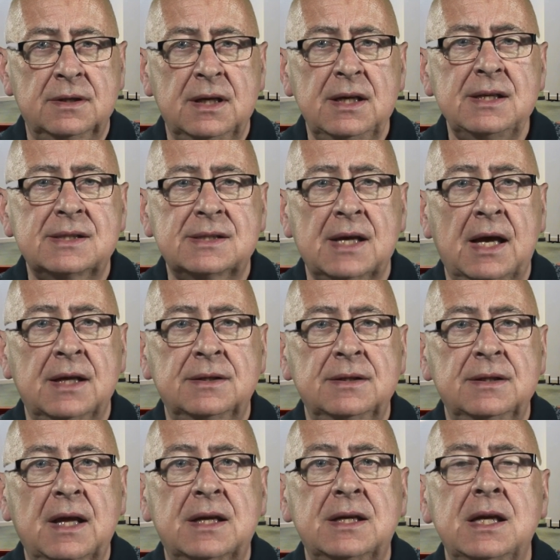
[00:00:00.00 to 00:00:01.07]
He said
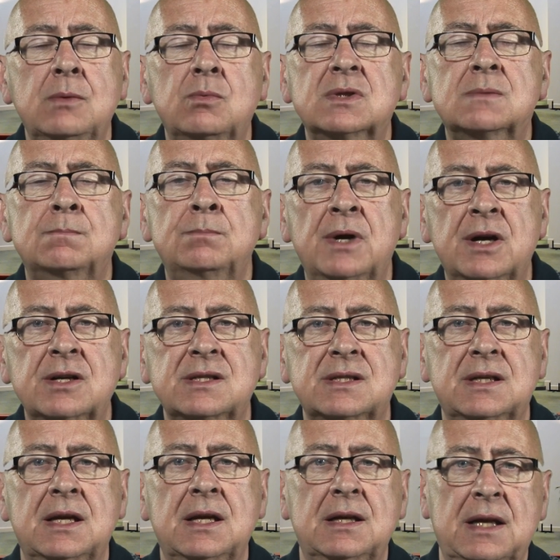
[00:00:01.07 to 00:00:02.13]
that he was
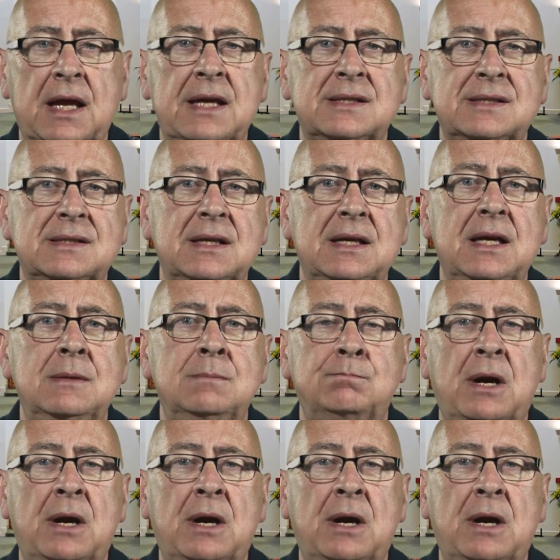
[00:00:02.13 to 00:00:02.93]
merciless in